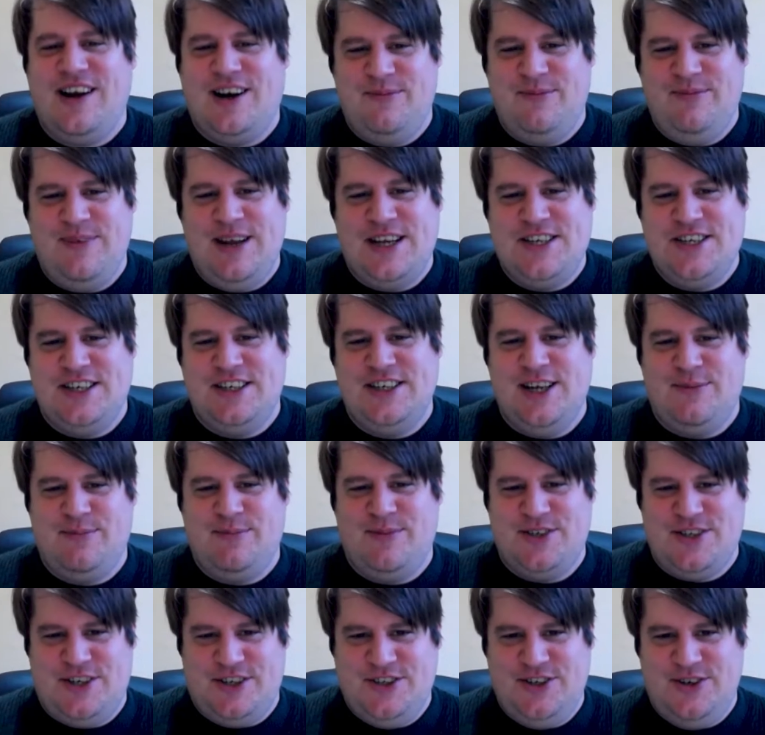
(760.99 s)
our magic
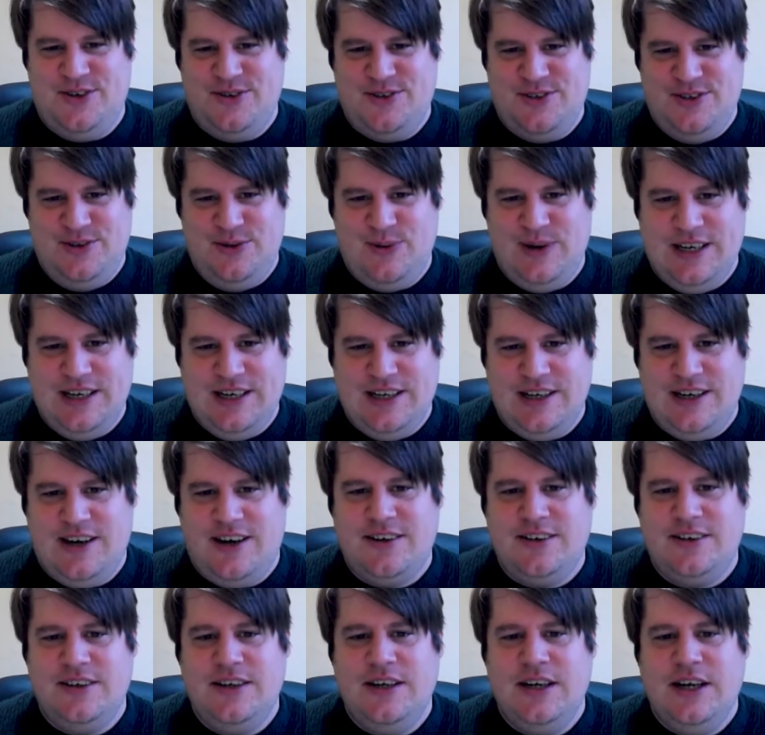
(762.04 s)
numbers are chosen the way they
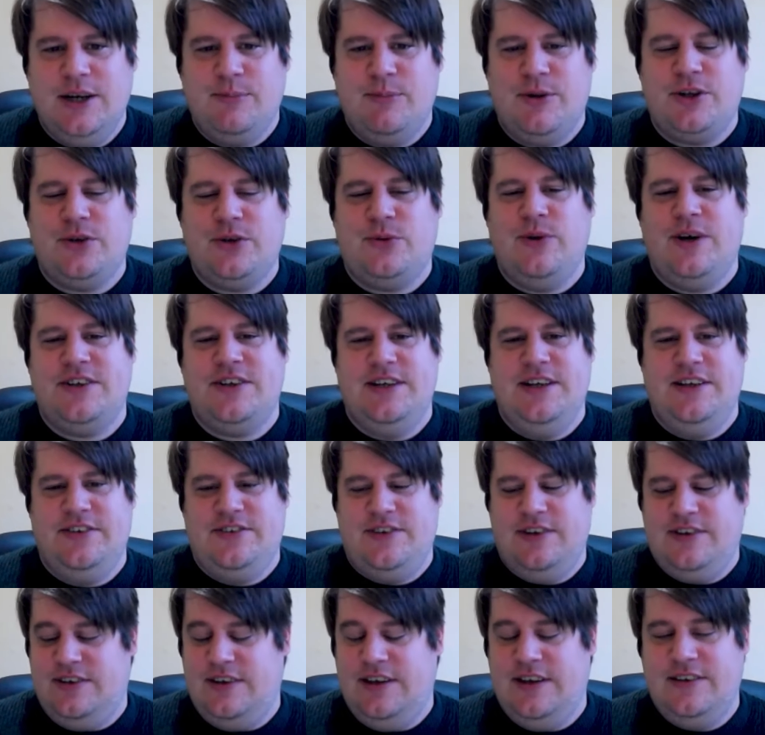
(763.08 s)
are, but the question is
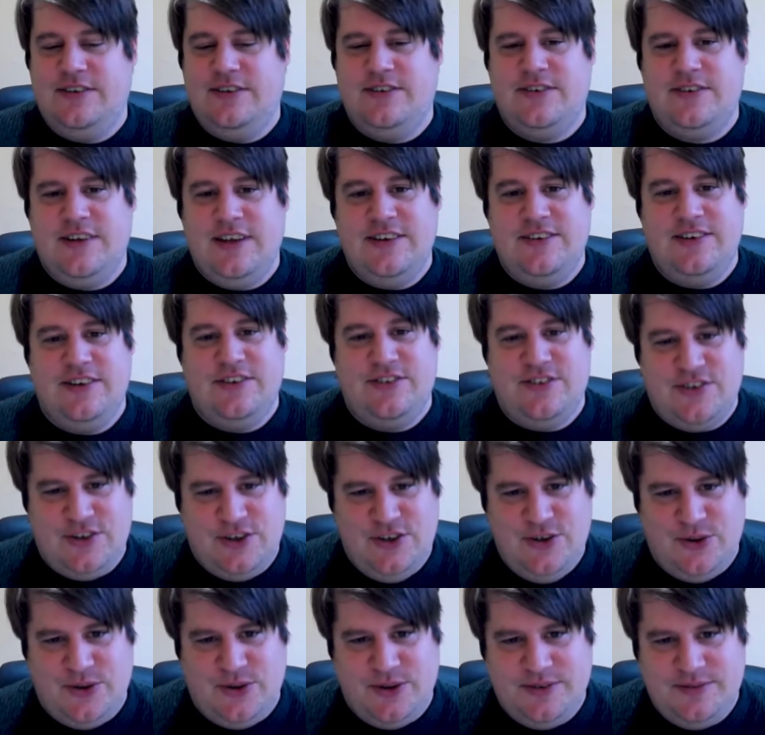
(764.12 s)
it
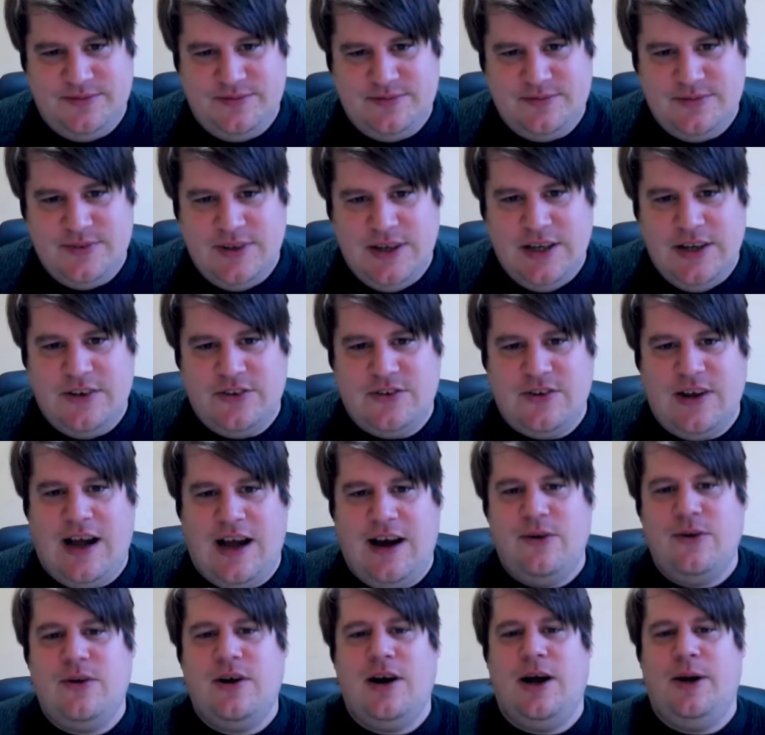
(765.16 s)
secure? So
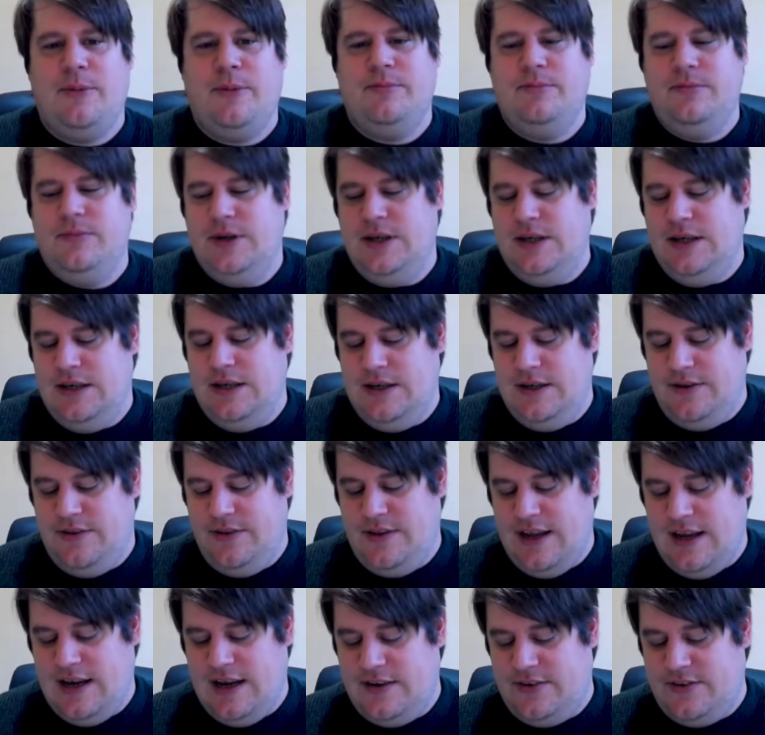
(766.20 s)
how come
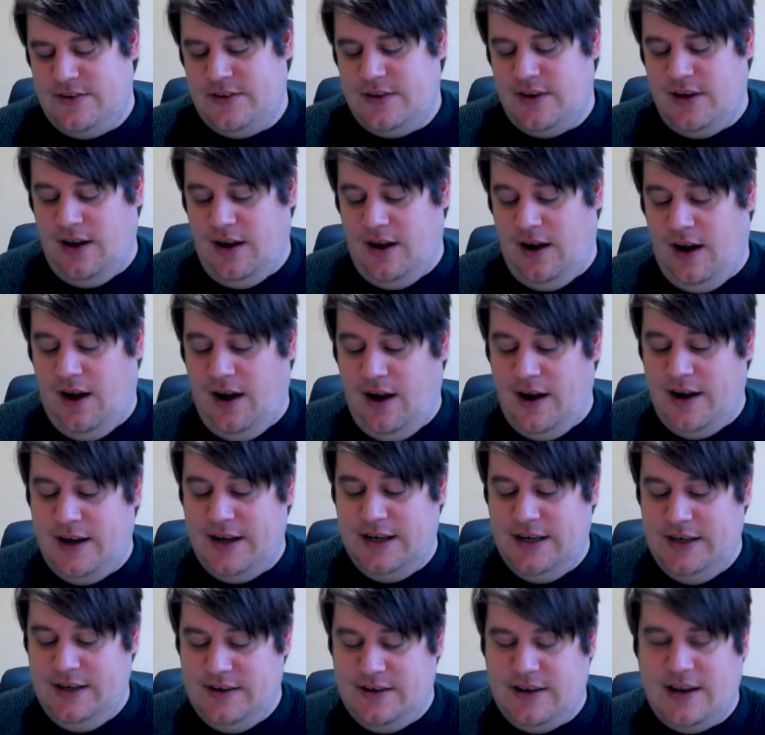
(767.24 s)
that
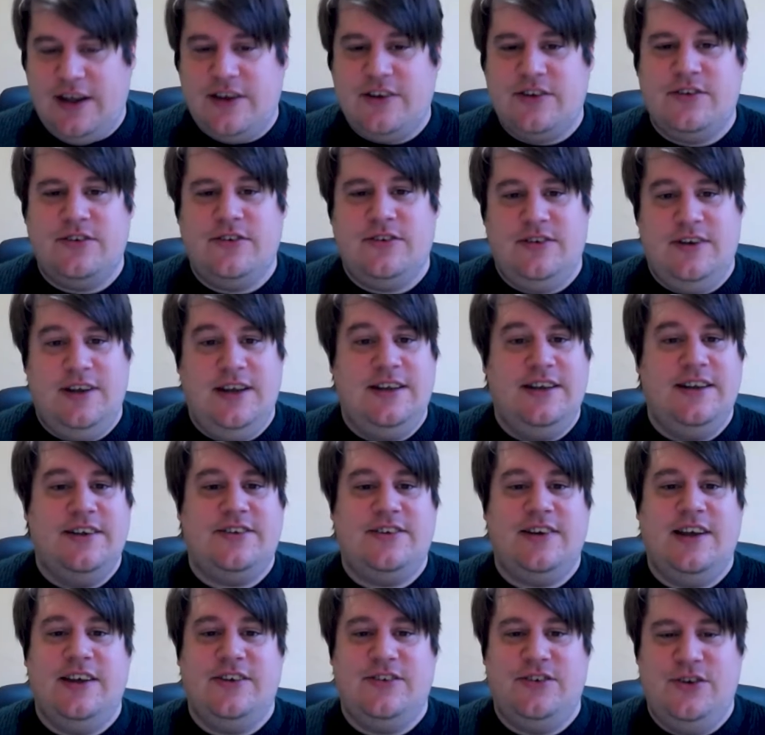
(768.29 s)
I, as in this
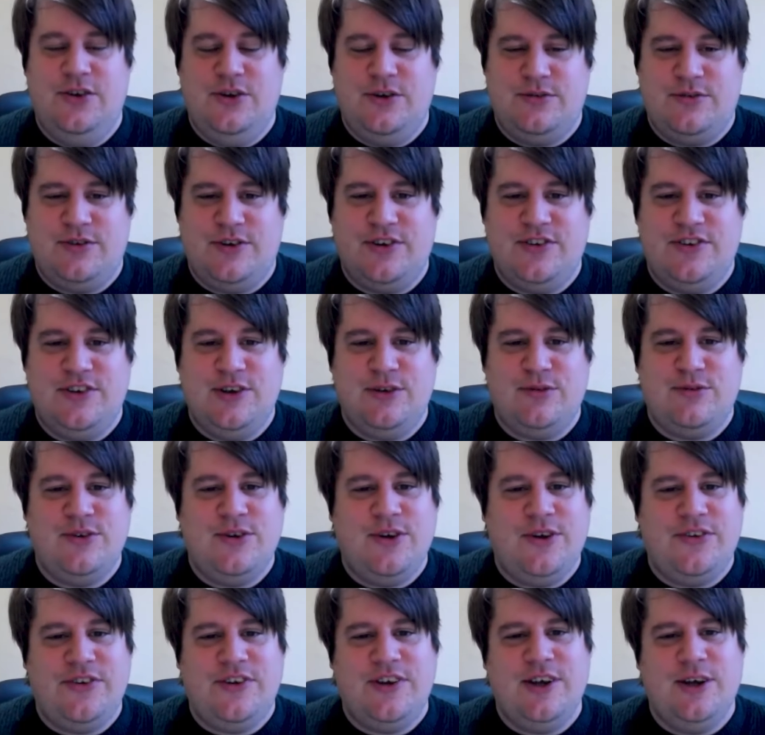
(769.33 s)
case the University of
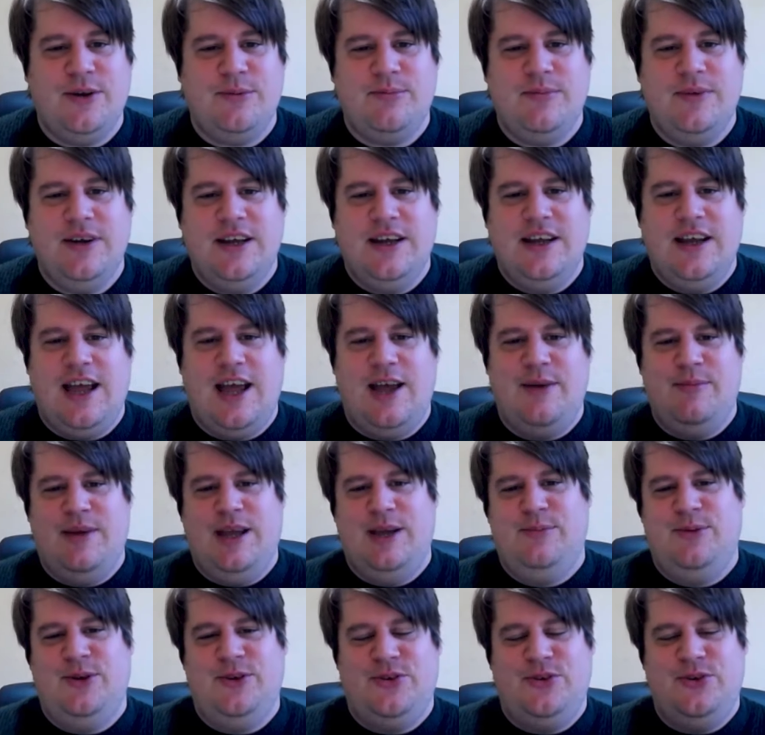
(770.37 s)
Nottingham, am
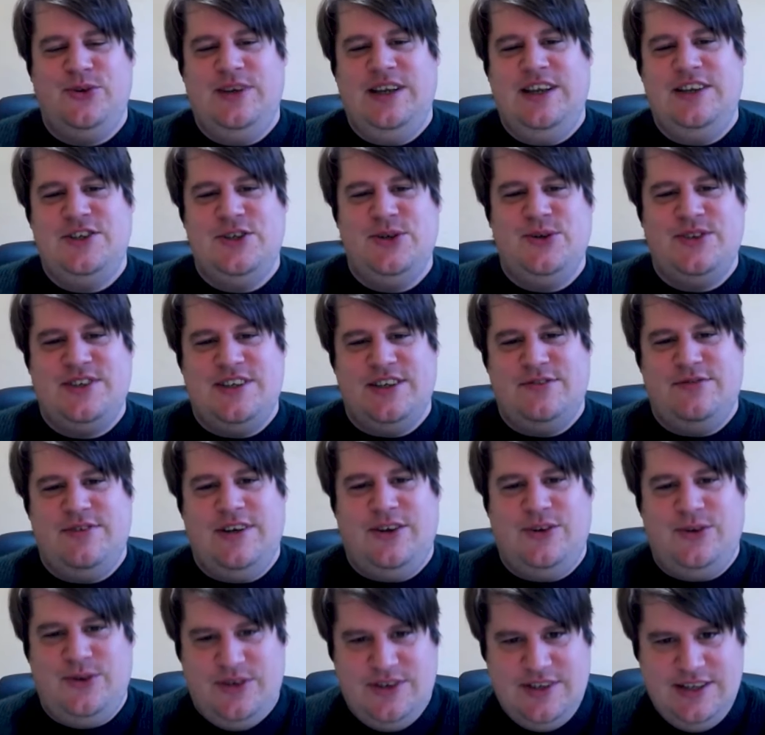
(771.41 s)
able to deduce this
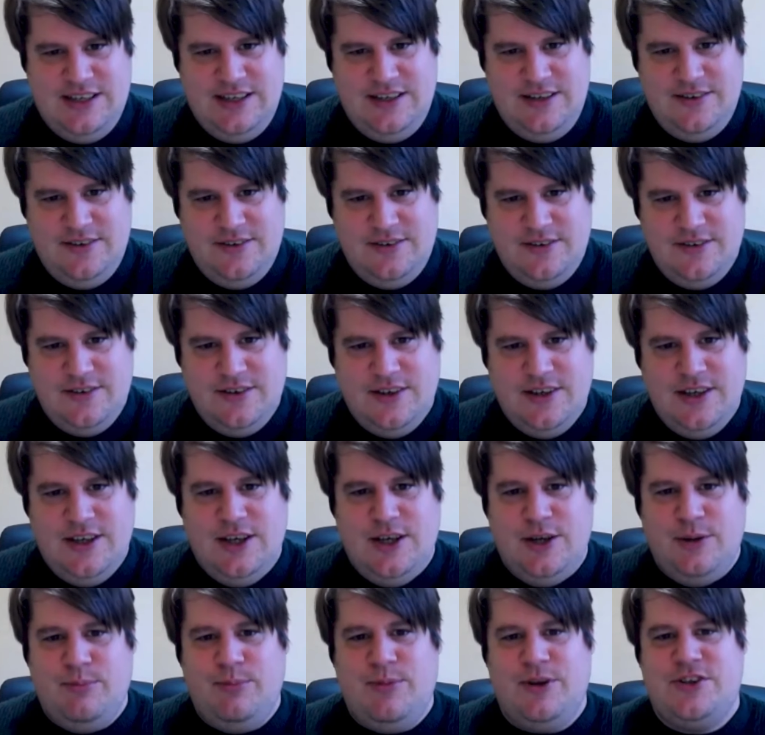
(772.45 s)
value D,
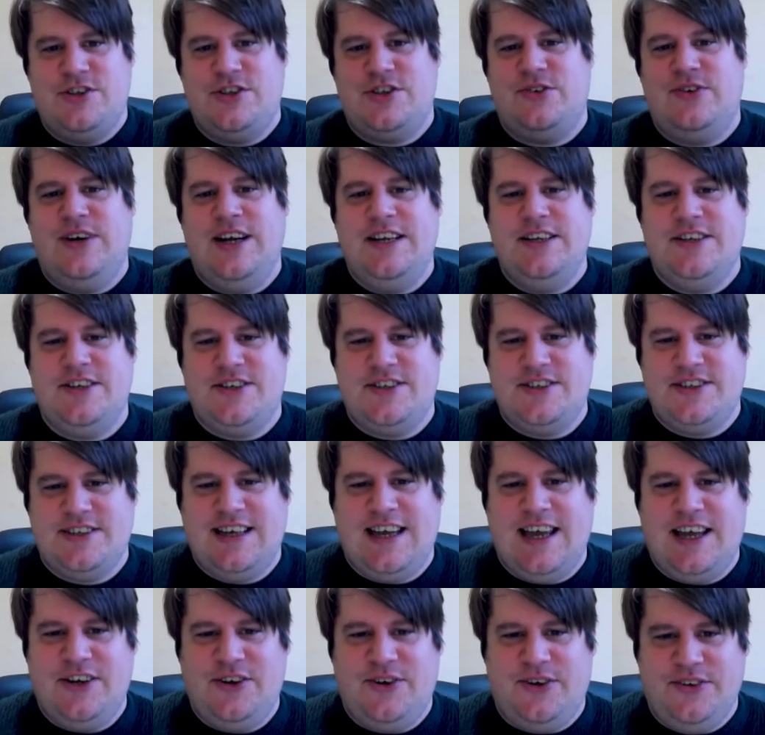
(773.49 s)
but strangers
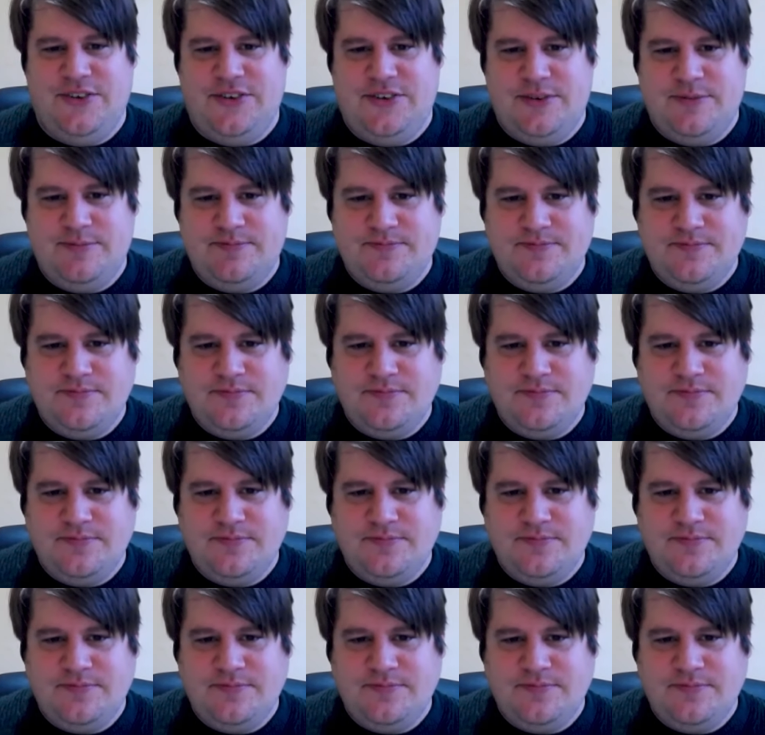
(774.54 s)
cannot?